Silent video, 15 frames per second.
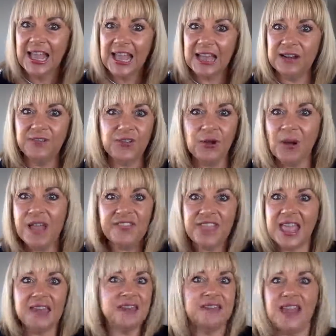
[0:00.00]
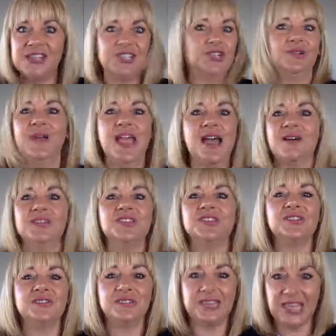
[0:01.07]
And if you, at the end of that 2 hours,
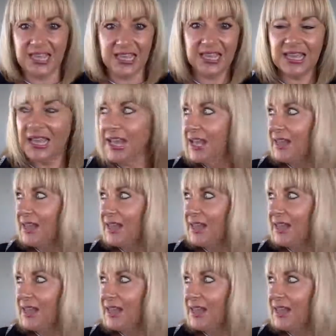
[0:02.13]
you think